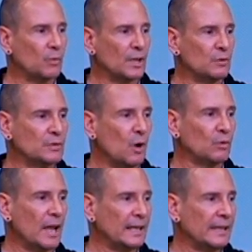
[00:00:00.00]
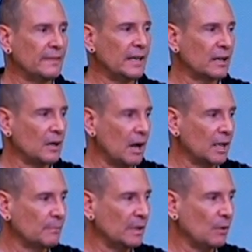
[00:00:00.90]
what you don't like in the
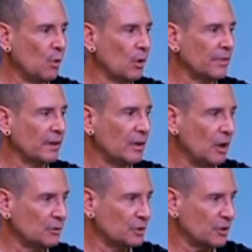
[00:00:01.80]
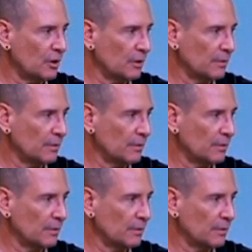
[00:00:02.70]
economy or the culture.